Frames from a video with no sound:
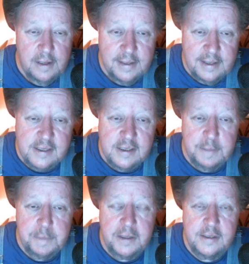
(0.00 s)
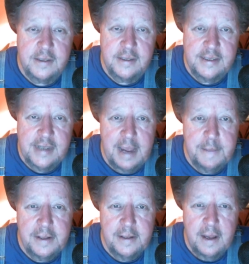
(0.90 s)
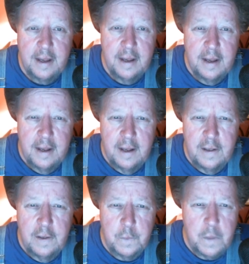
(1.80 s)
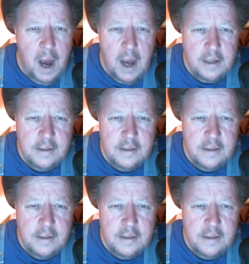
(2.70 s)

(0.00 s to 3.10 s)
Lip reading: This is a person, Damon LaRoux,